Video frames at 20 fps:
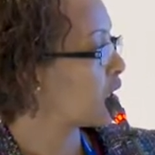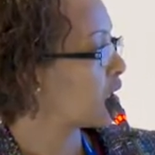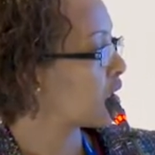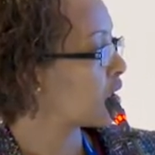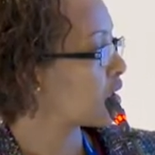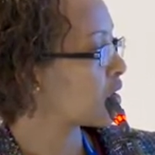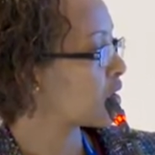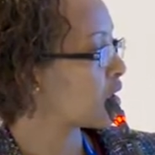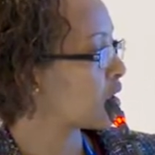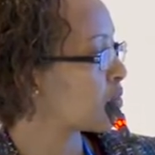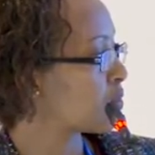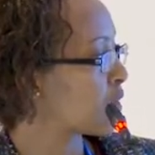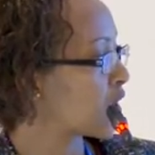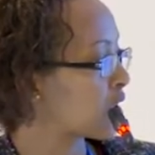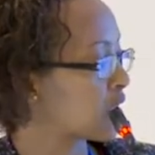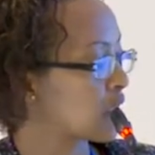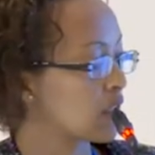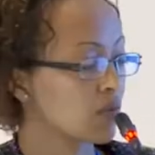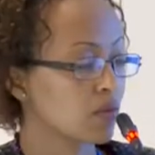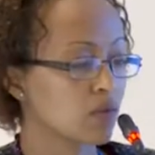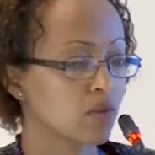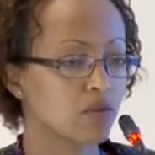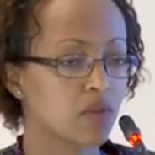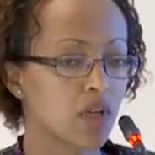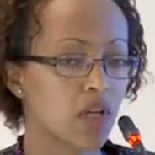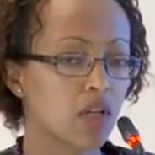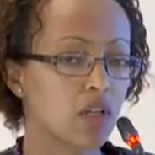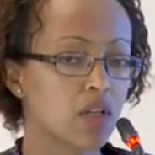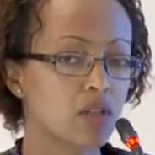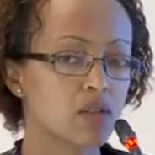and then making
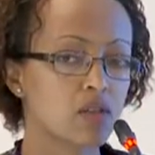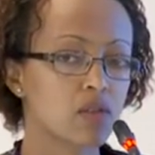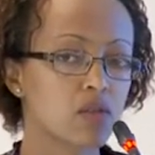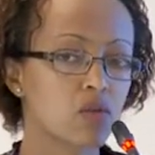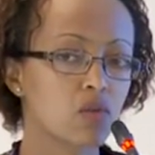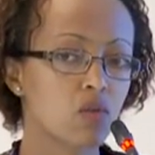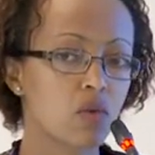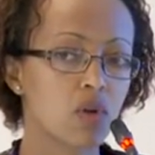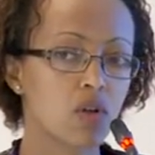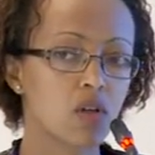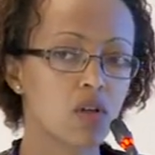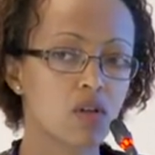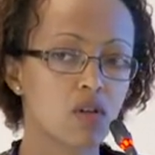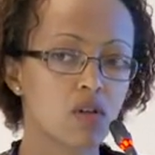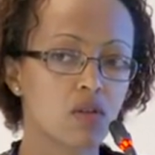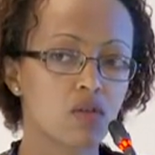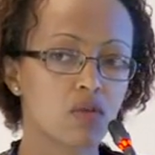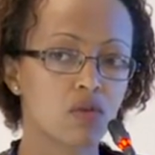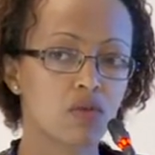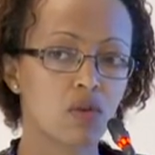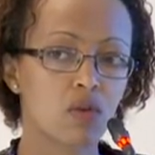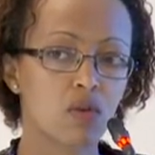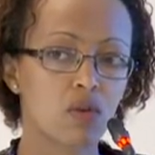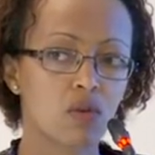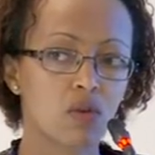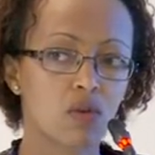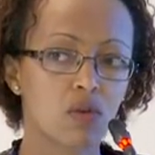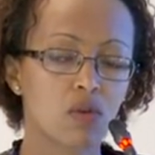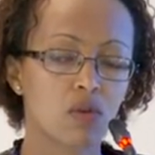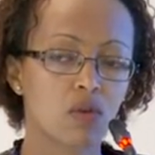finance work
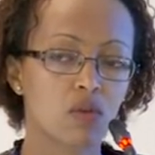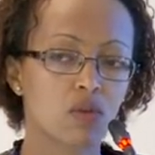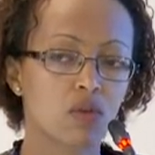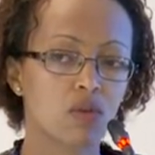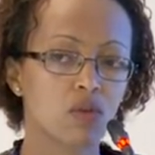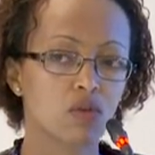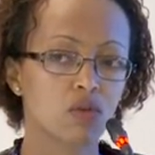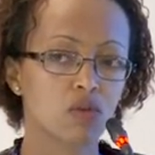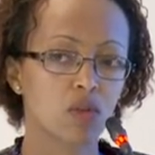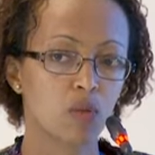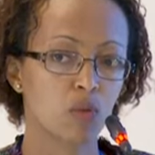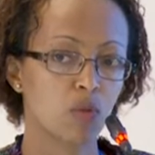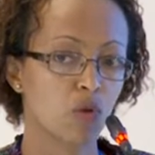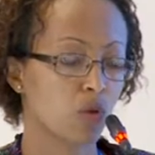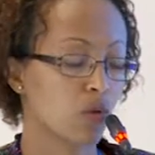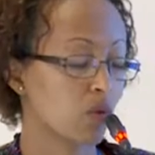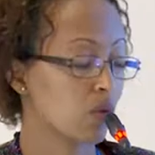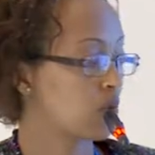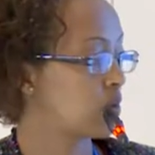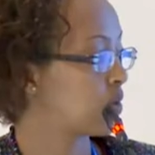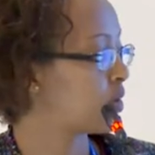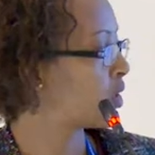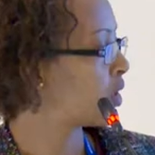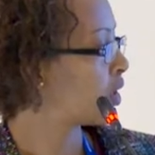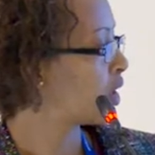for the poor.